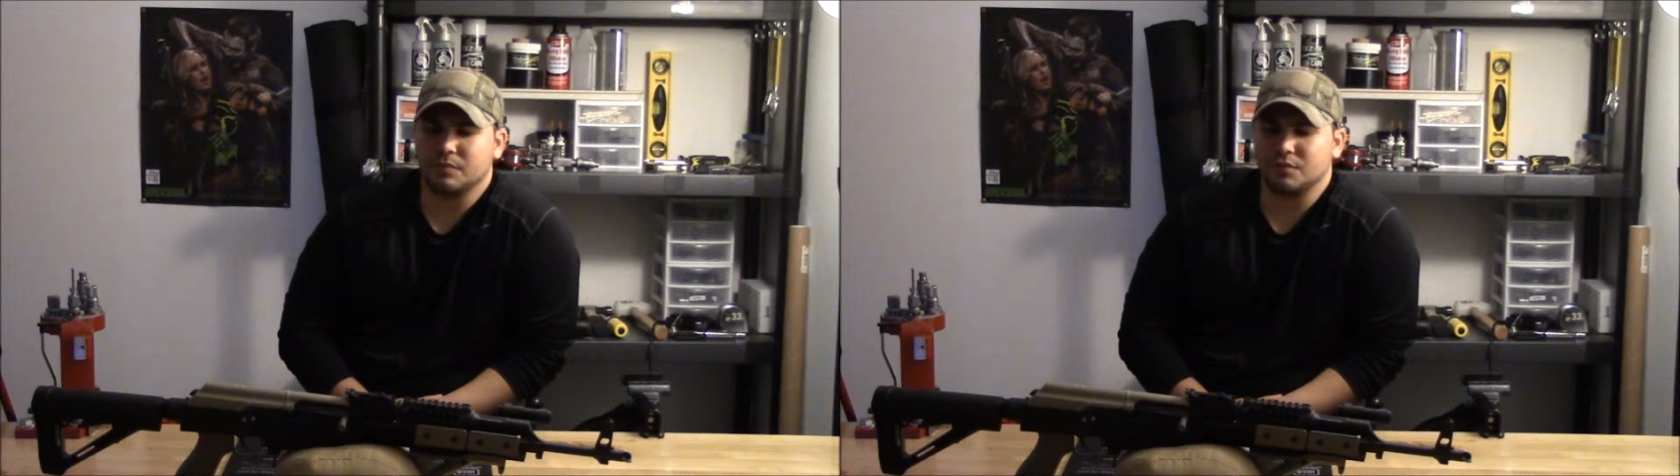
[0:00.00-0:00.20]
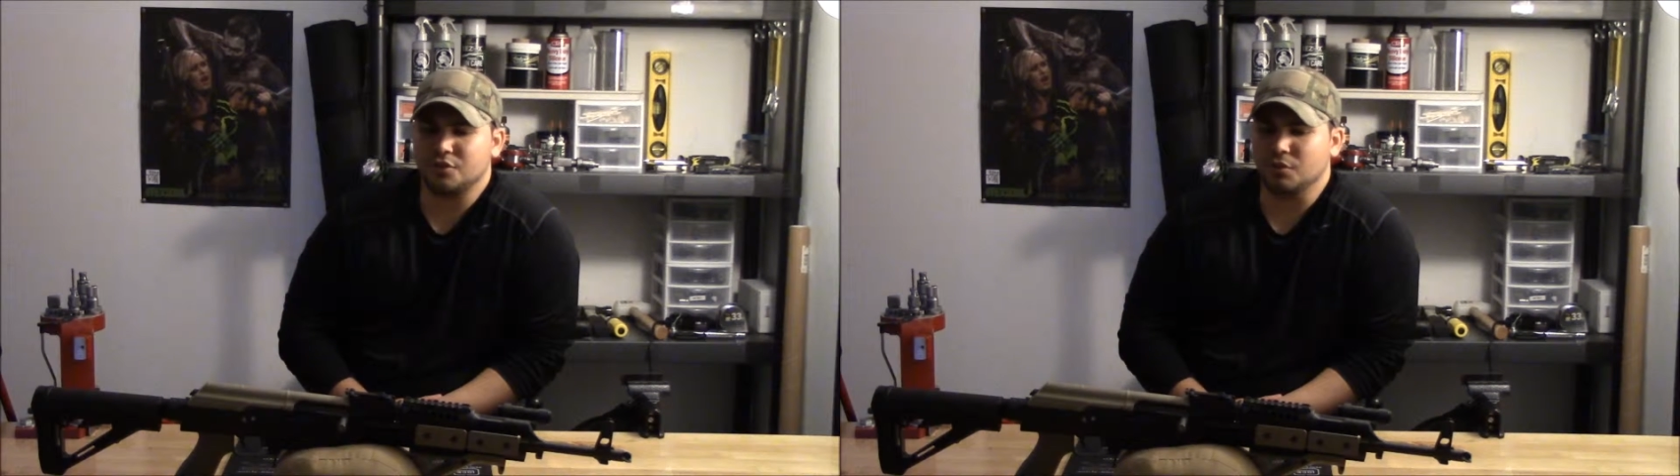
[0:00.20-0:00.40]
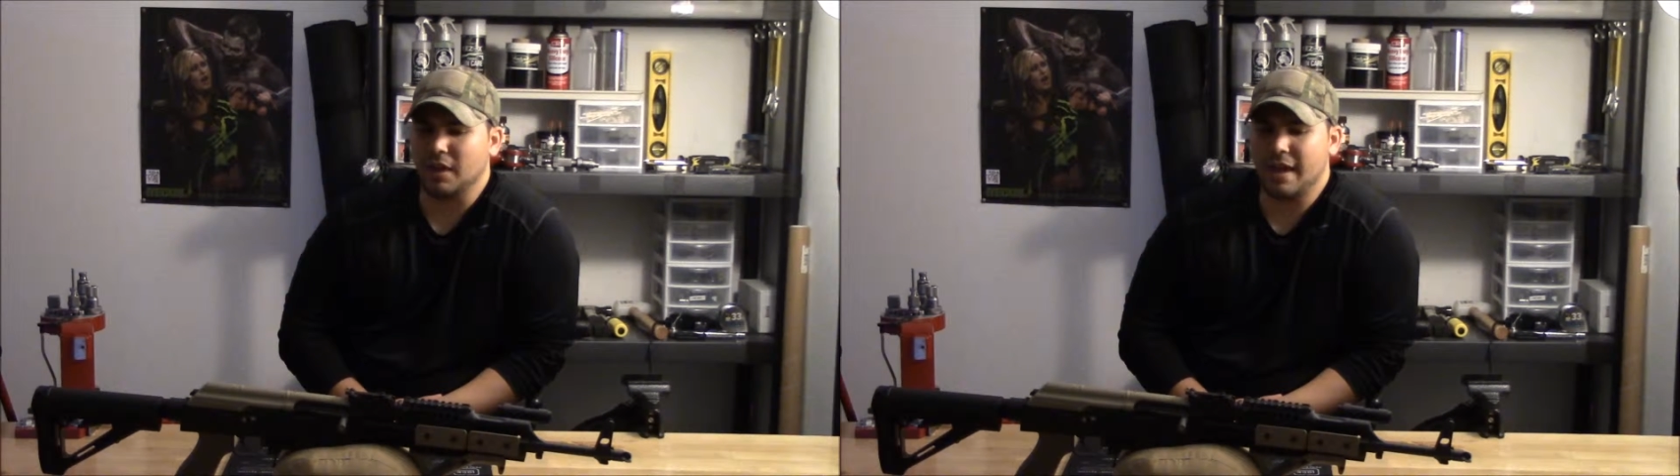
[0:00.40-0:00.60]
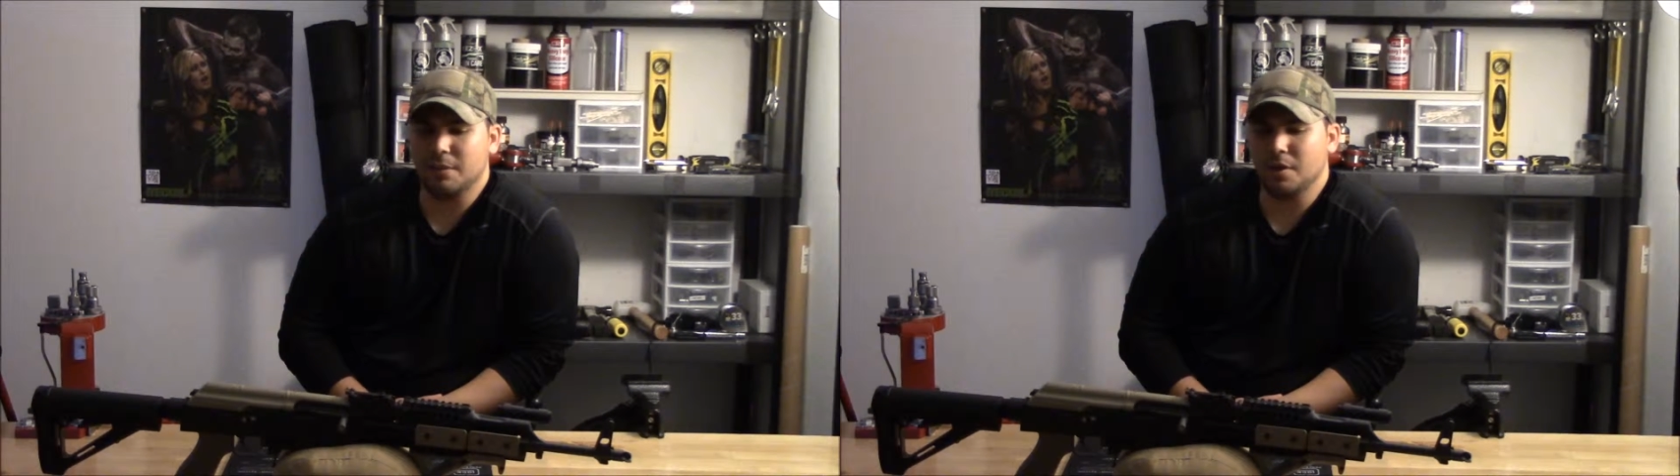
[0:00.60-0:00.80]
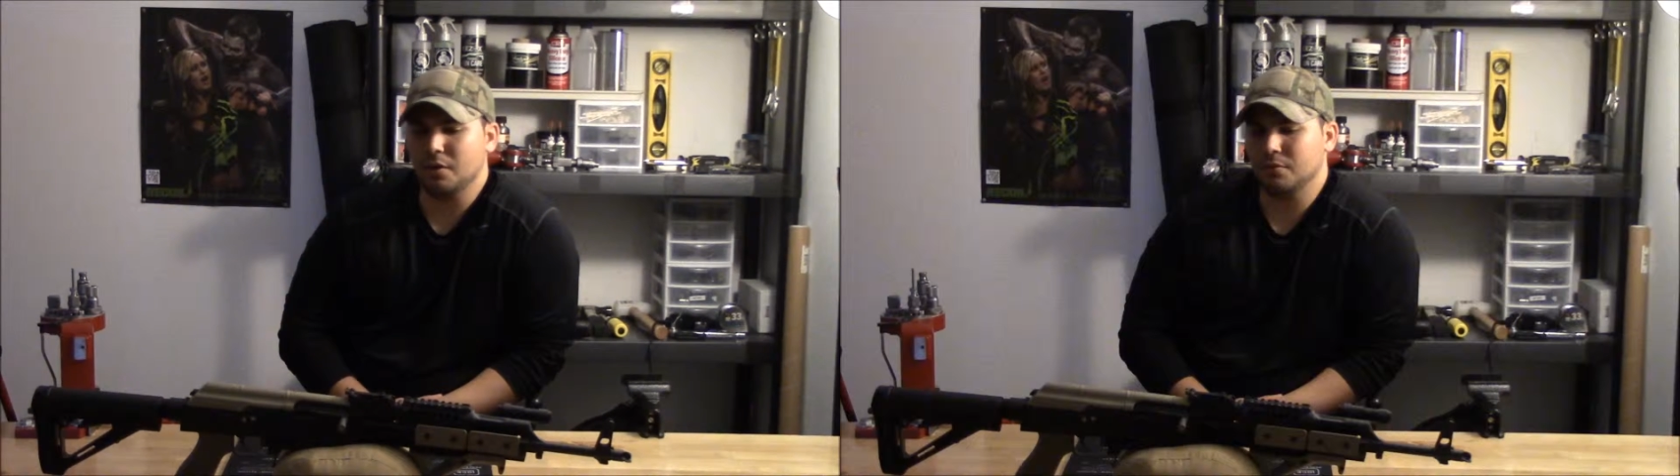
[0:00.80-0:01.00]
Tula
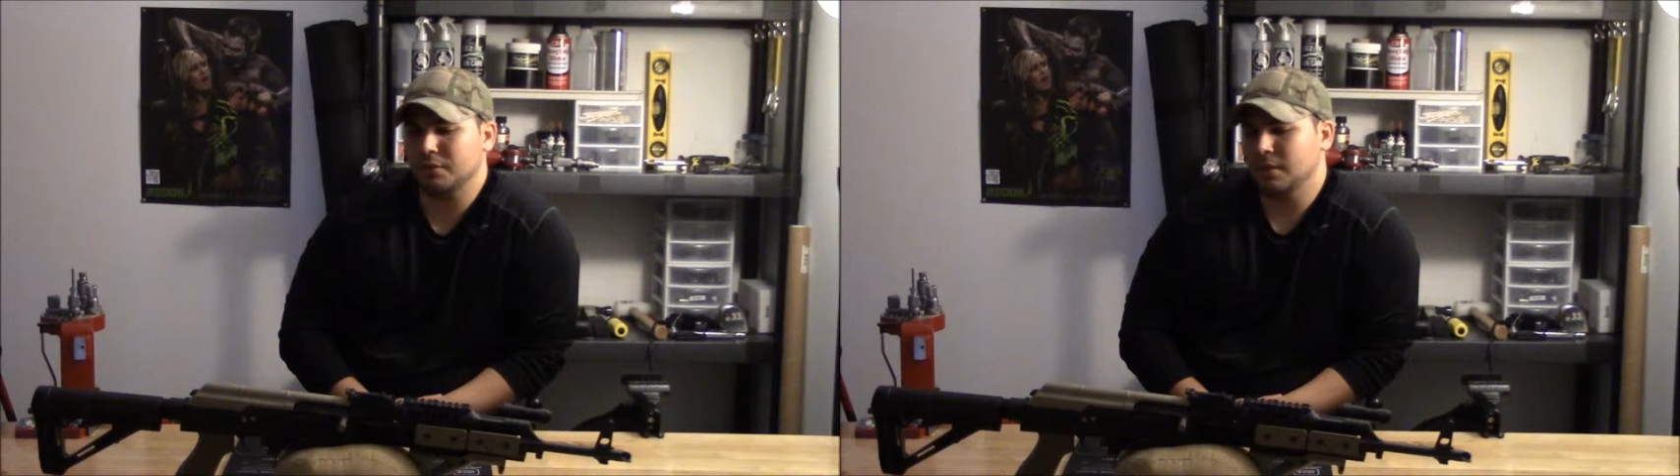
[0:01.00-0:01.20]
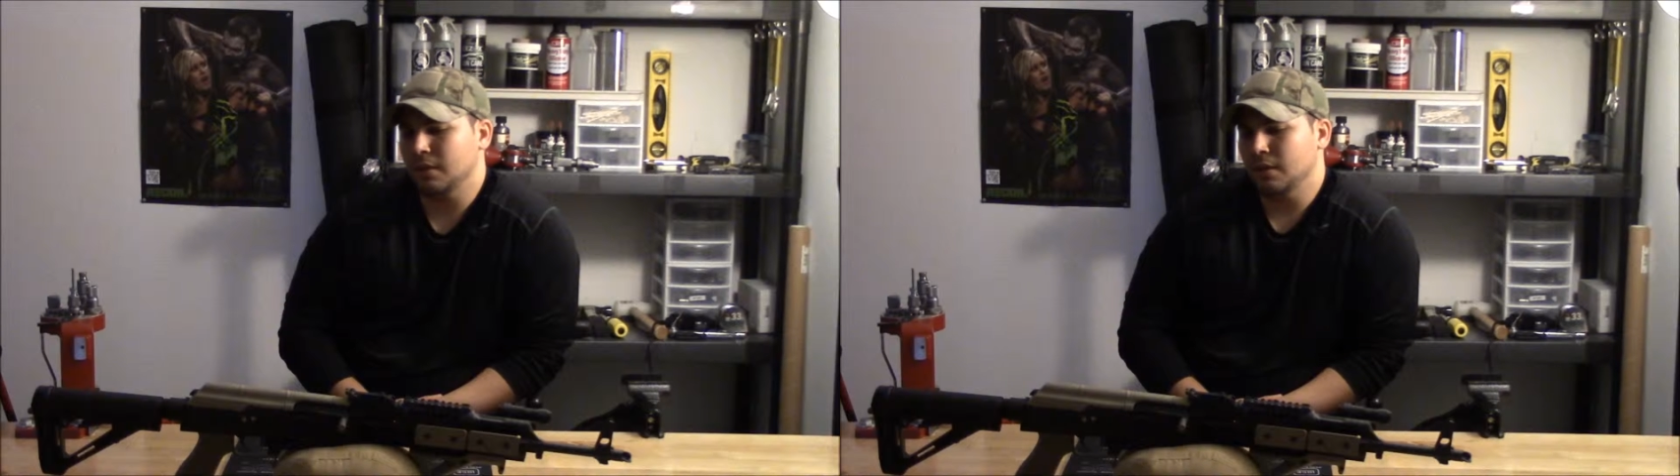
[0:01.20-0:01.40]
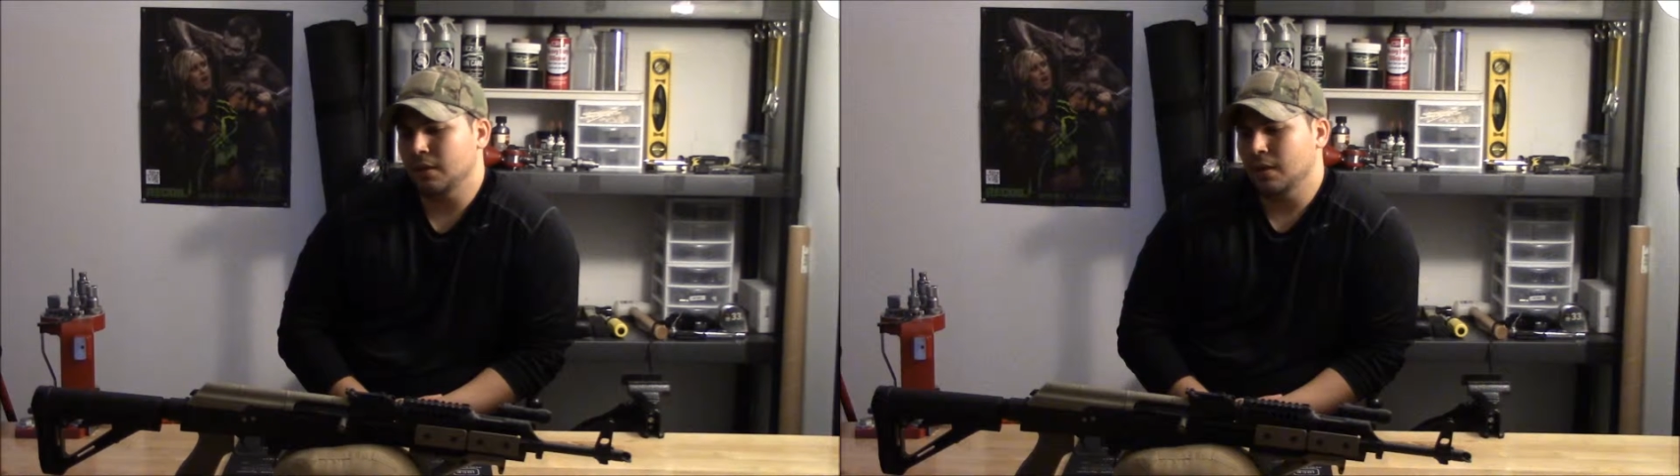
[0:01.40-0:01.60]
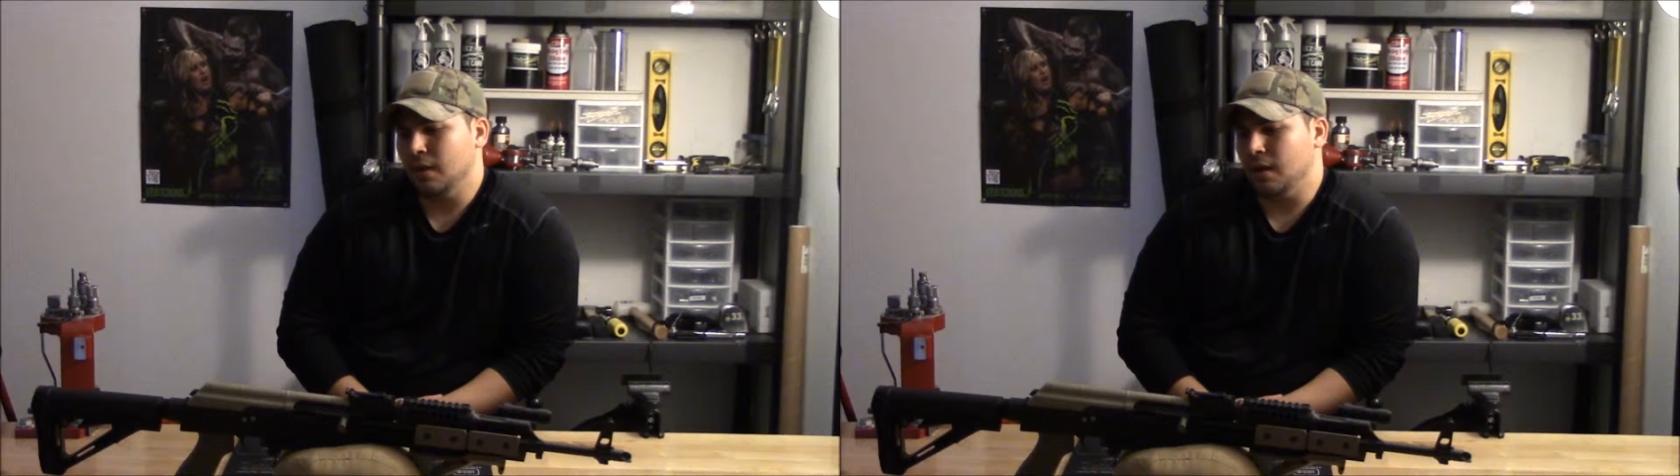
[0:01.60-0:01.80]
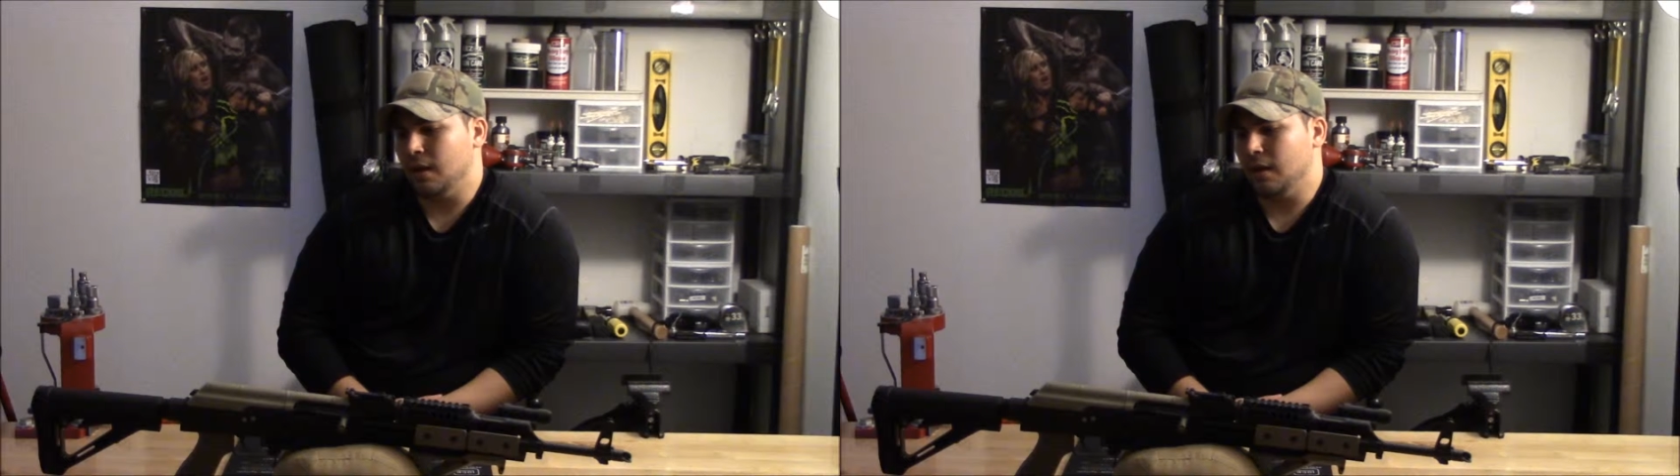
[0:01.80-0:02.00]
ammo.
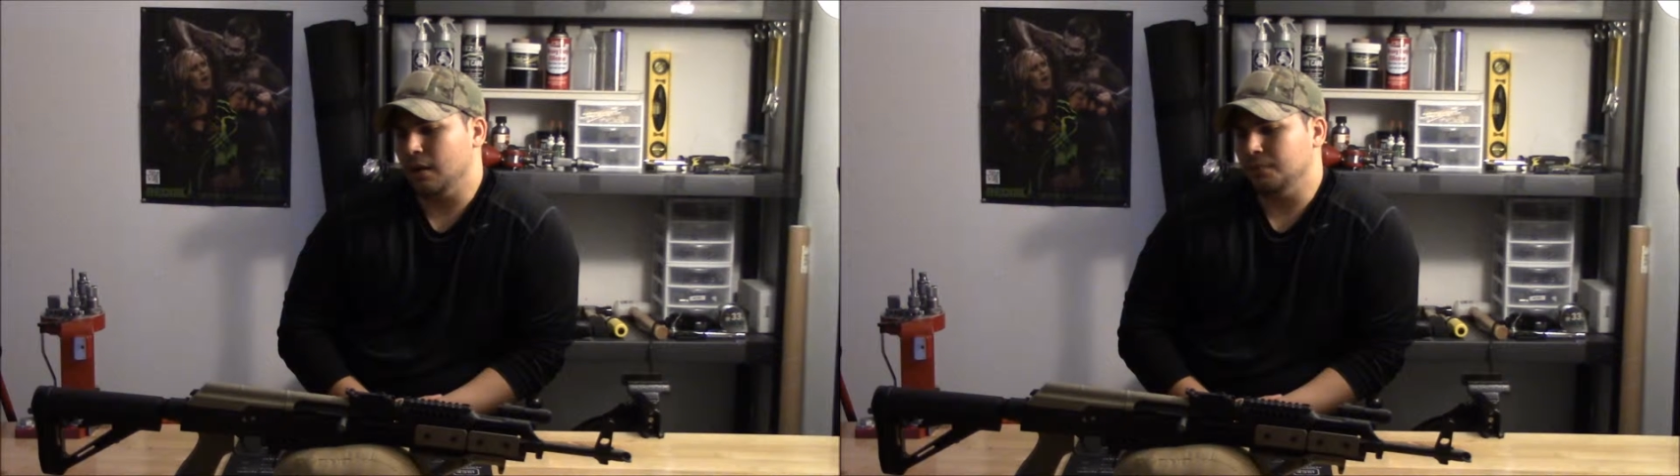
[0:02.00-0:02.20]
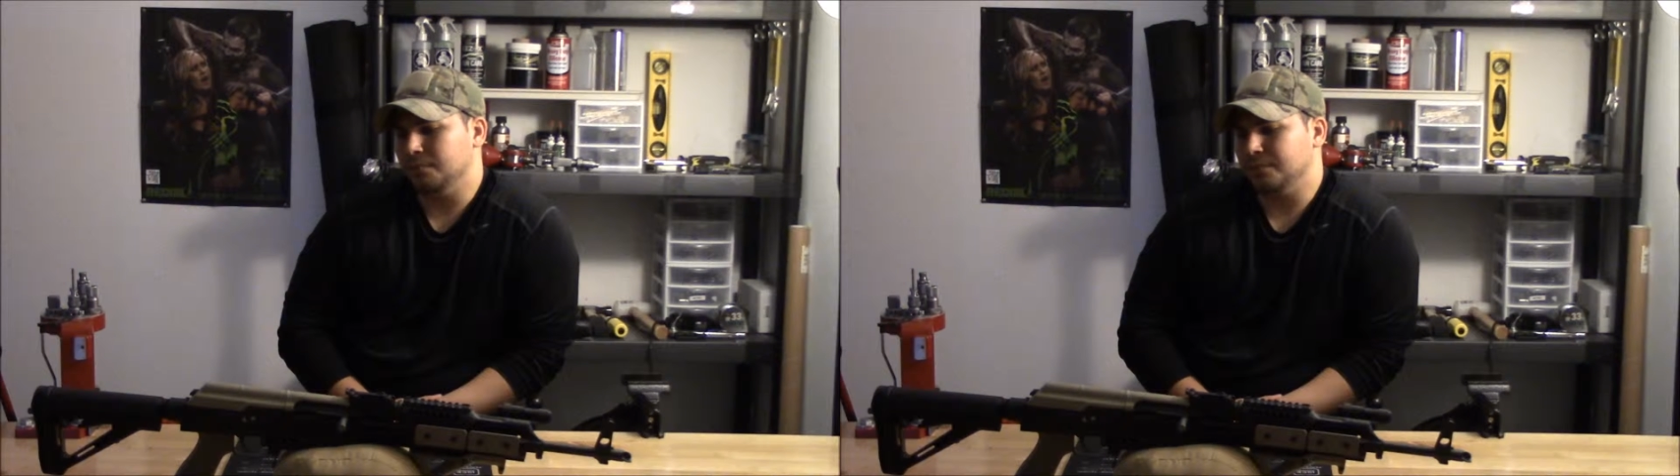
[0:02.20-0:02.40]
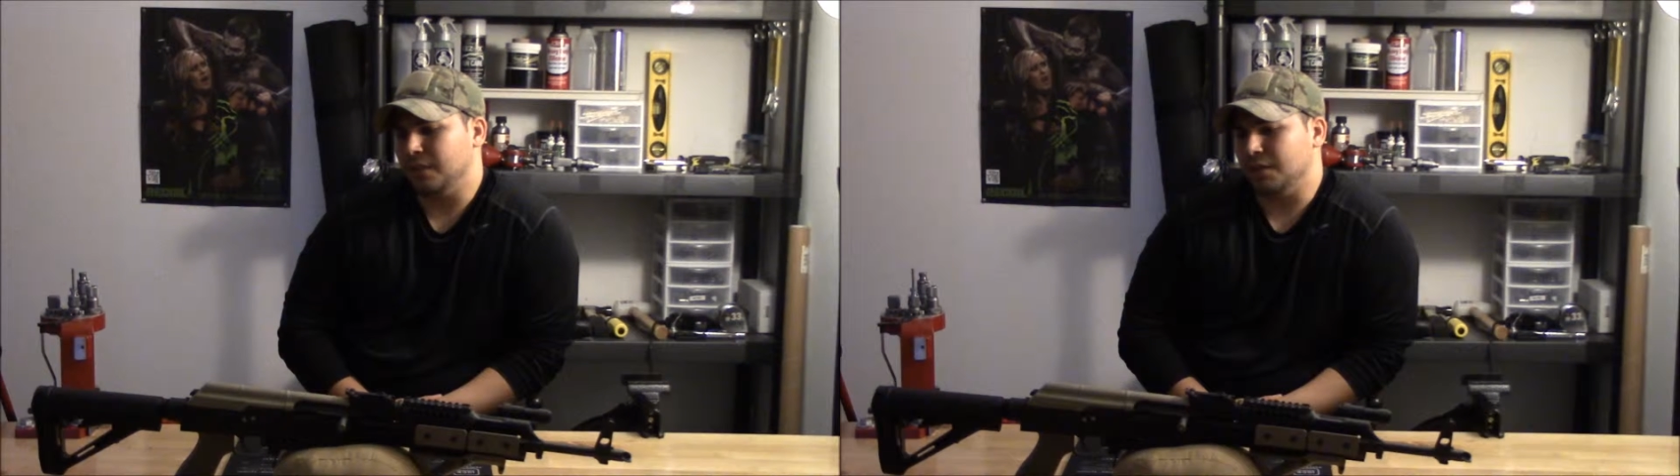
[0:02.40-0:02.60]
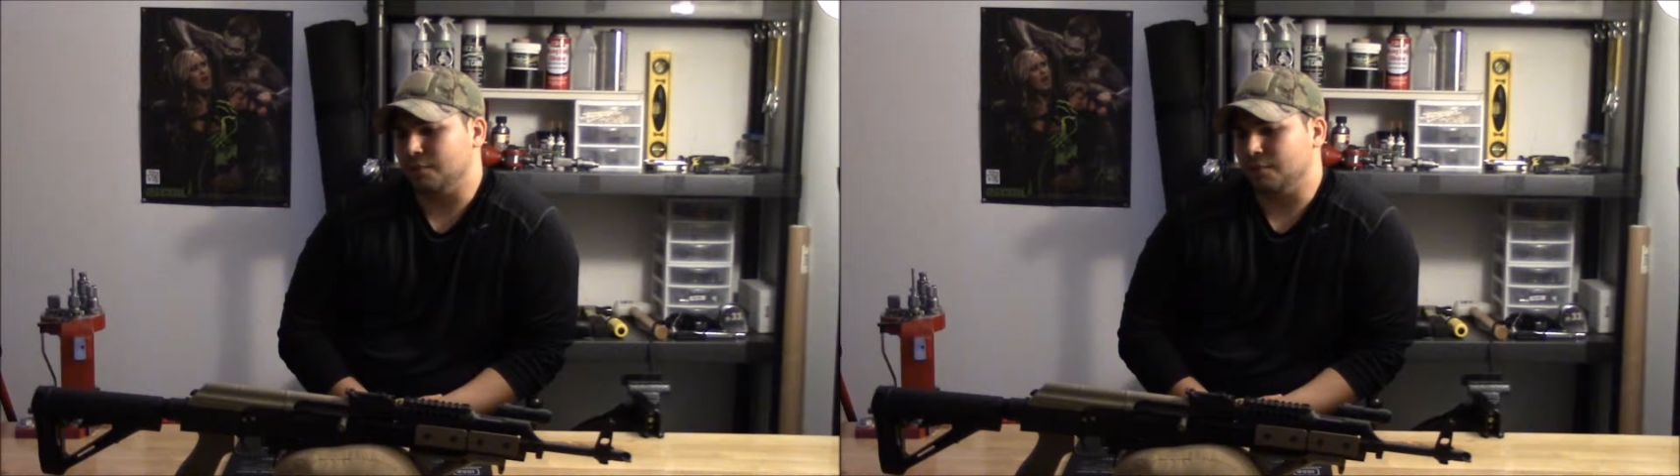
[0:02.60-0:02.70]
And